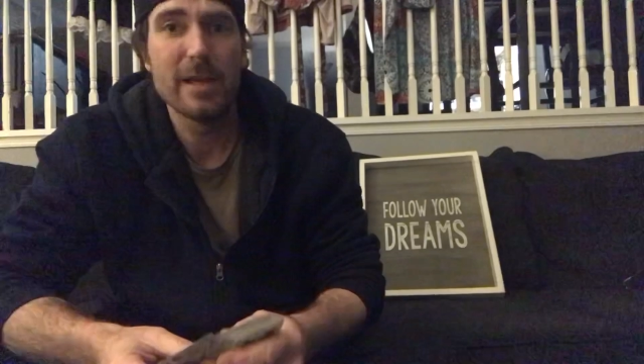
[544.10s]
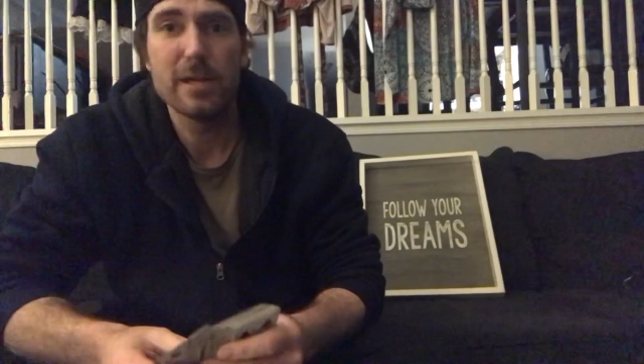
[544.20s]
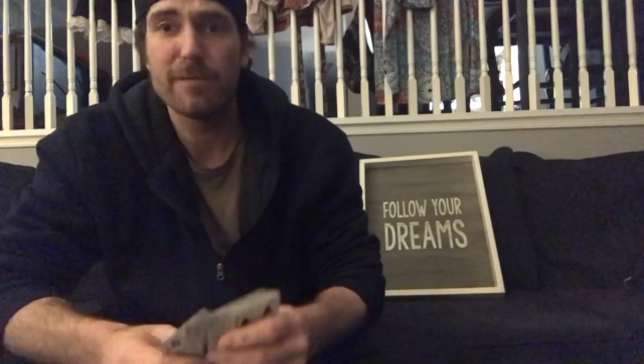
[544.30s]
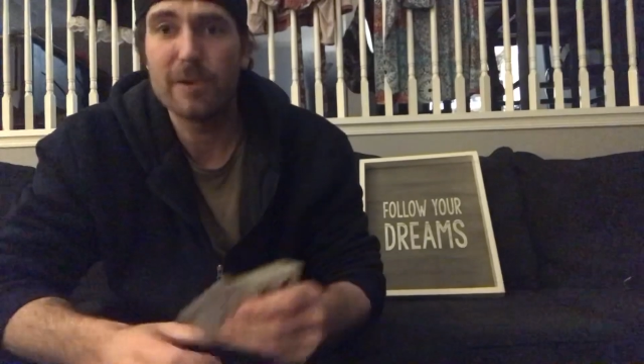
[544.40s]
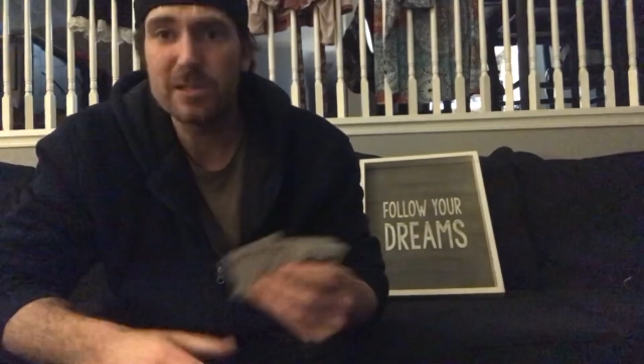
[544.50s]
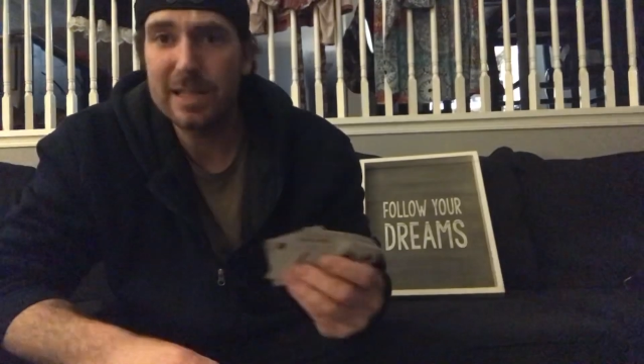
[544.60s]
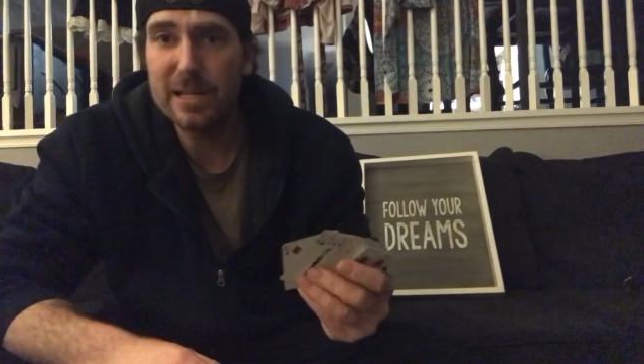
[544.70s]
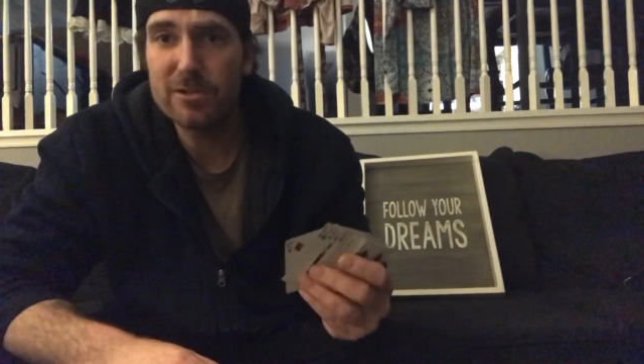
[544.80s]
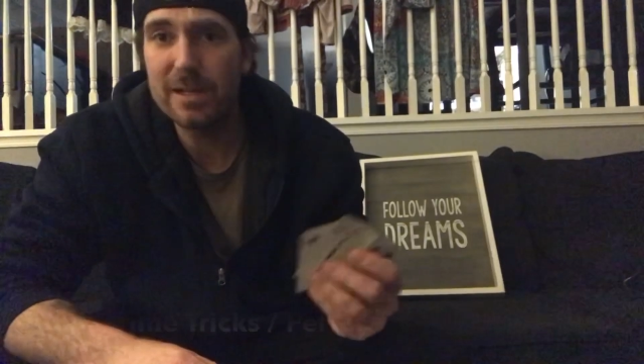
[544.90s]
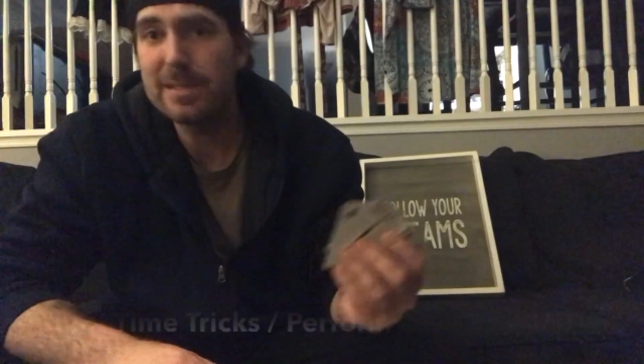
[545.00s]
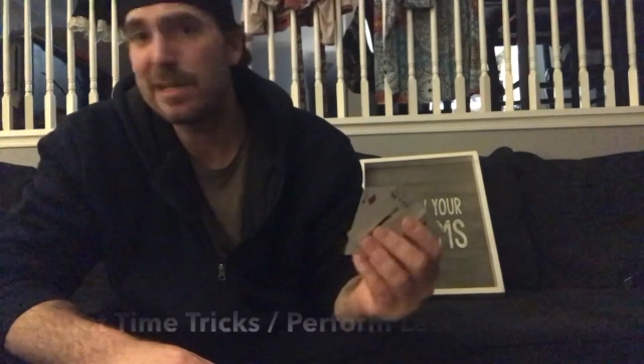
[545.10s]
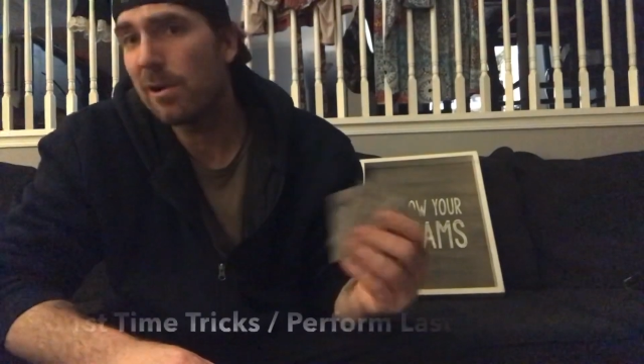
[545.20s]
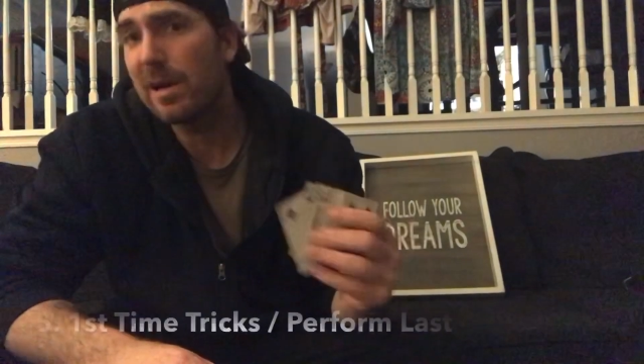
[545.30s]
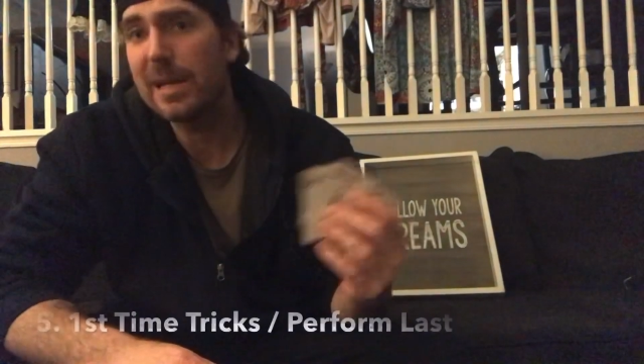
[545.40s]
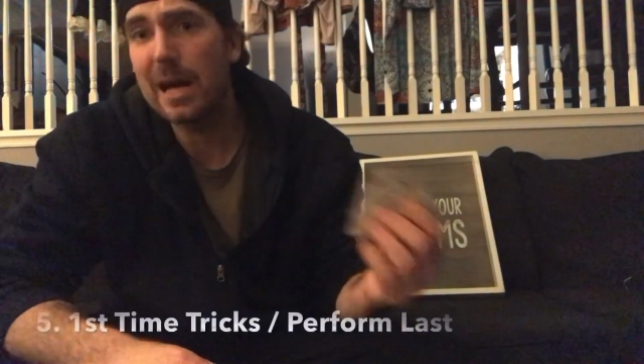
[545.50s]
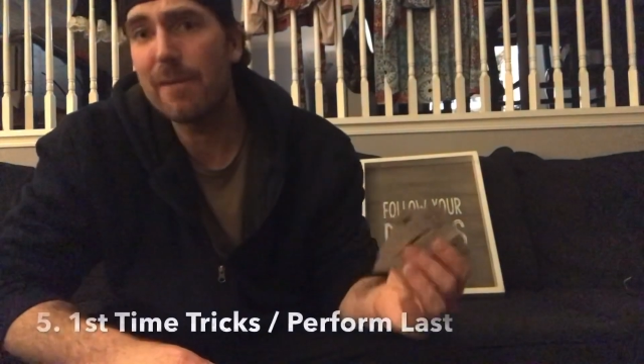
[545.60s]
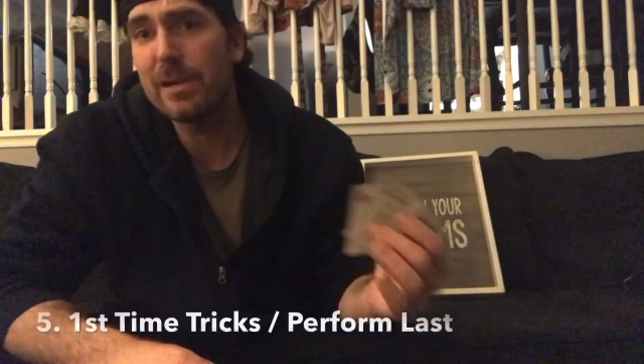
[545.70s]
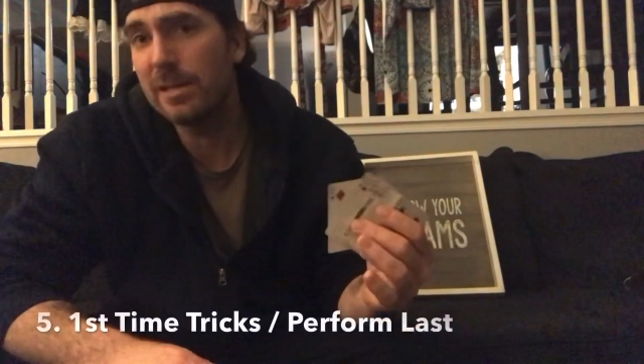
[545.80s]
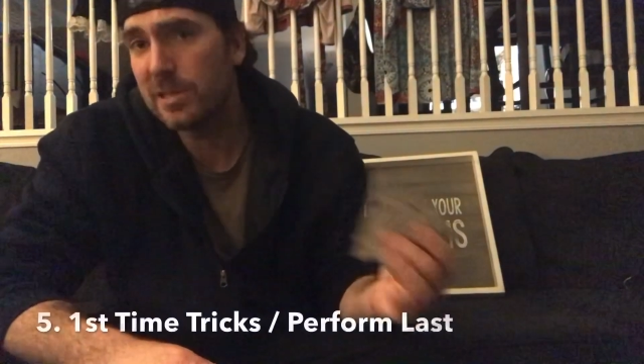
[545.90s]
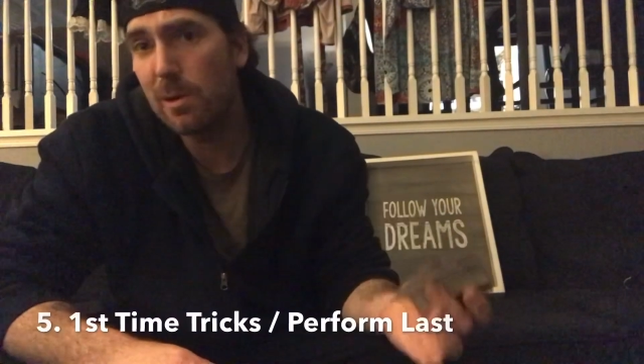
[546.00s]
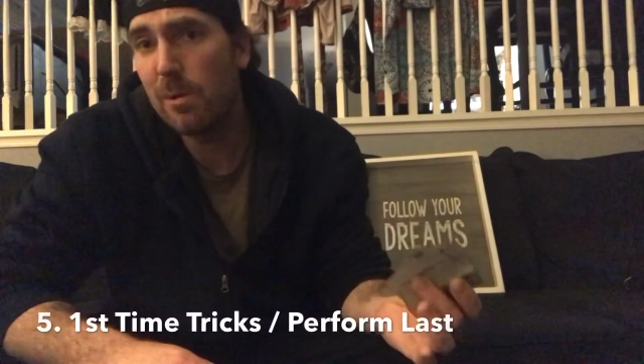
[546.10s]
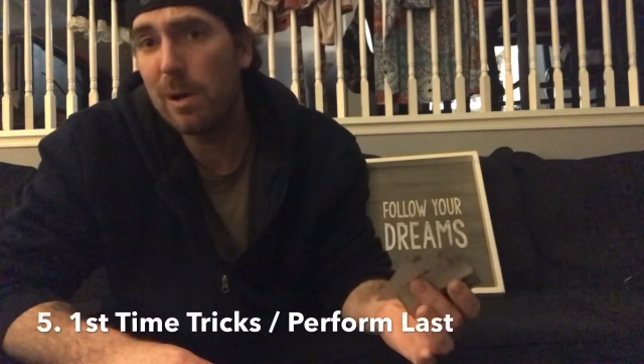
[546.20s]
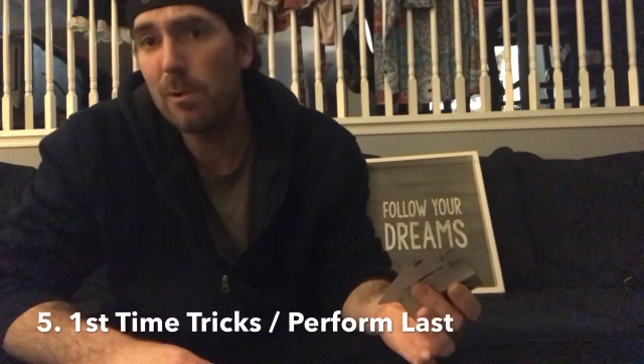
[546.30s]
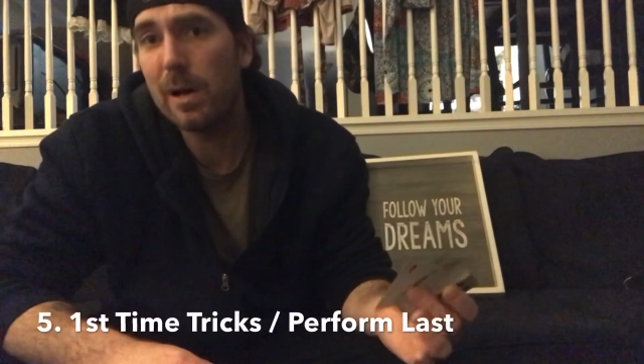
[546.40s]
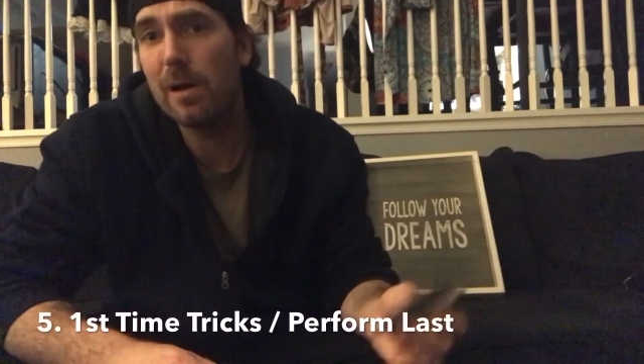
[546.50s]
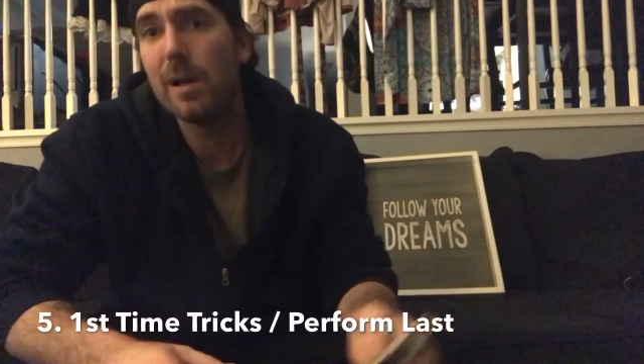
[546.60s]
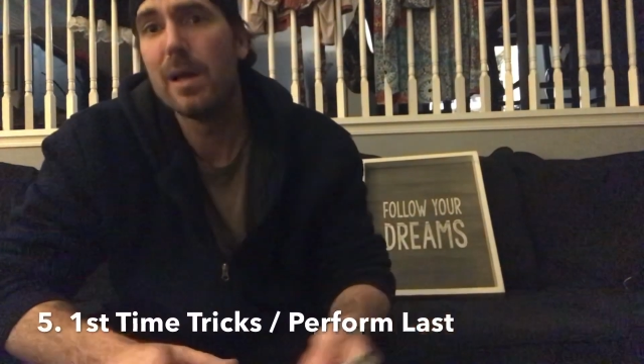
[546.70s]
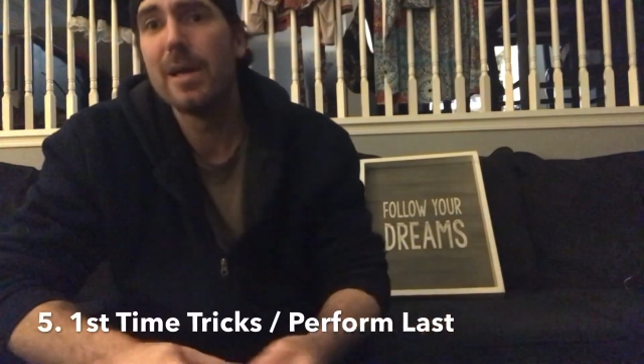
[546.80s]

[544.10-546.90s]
first set of tricks that you're already confident in doing went well.